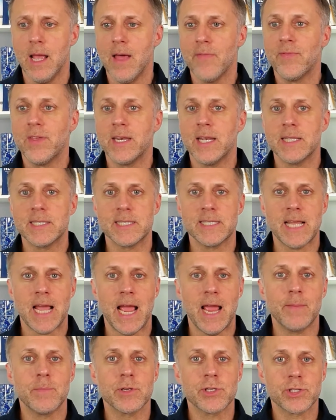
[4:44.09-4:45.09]
then it's
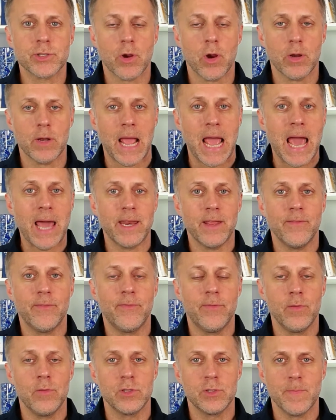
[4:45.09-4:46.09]
time to start adding
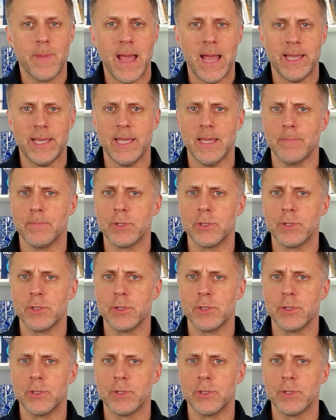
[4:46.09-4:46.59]
foods back in.